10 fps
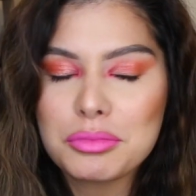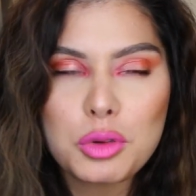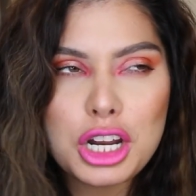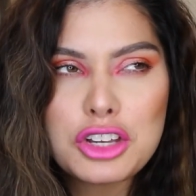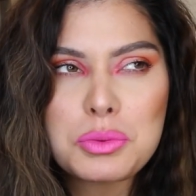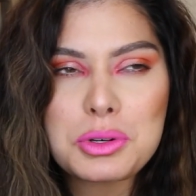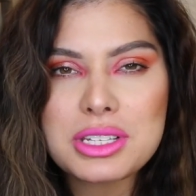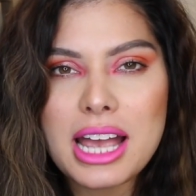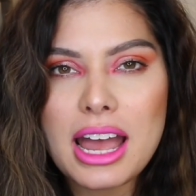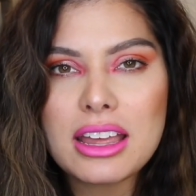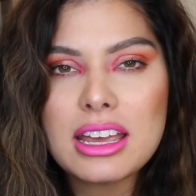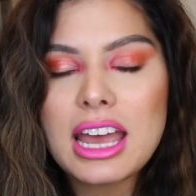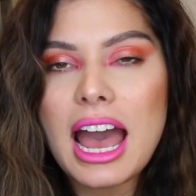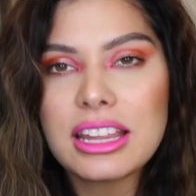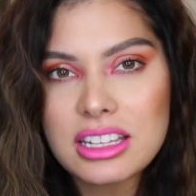100%.
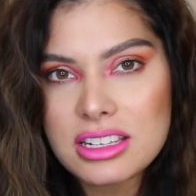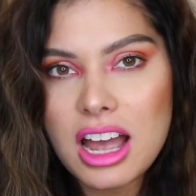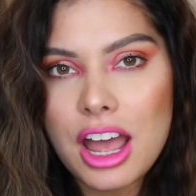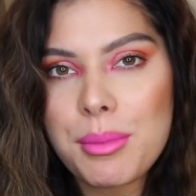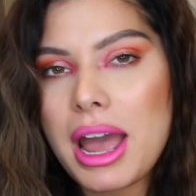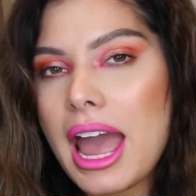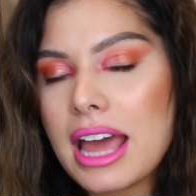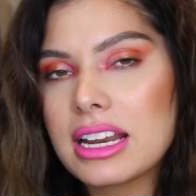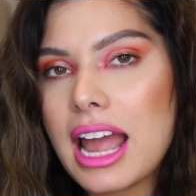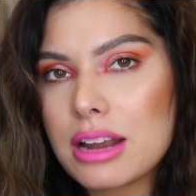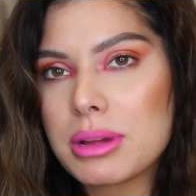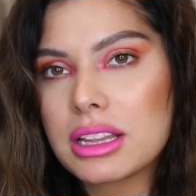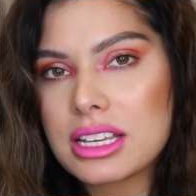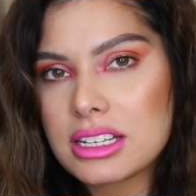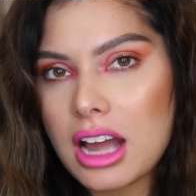At the time, I hadn't had my
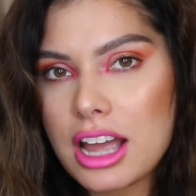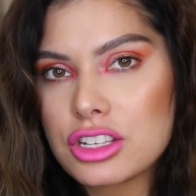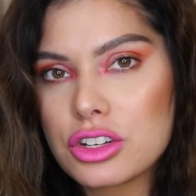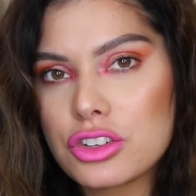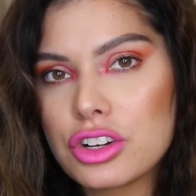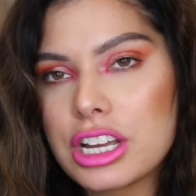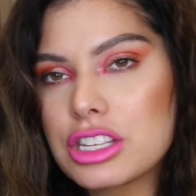LASIK eye surgery,